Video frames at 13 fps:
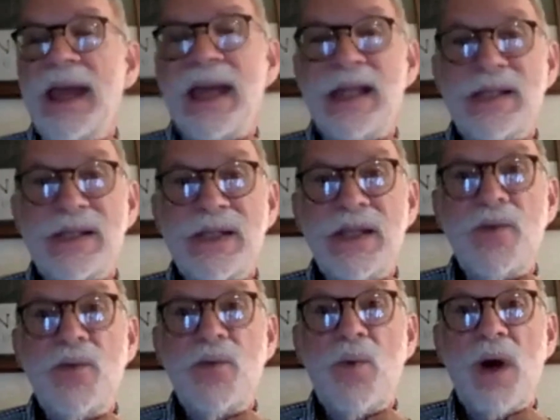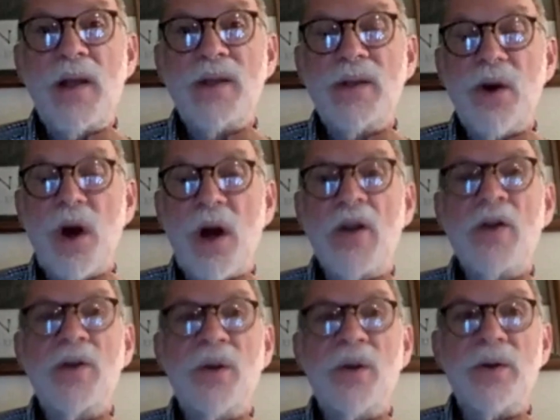and see what
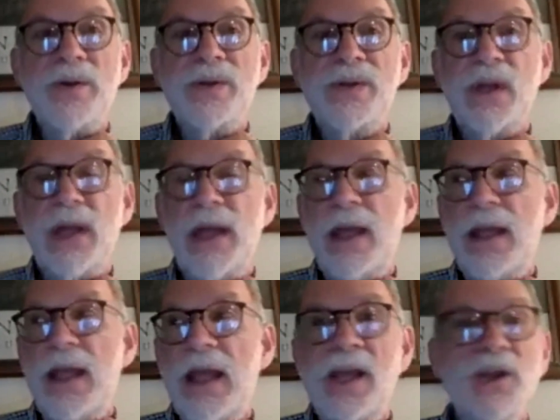articles and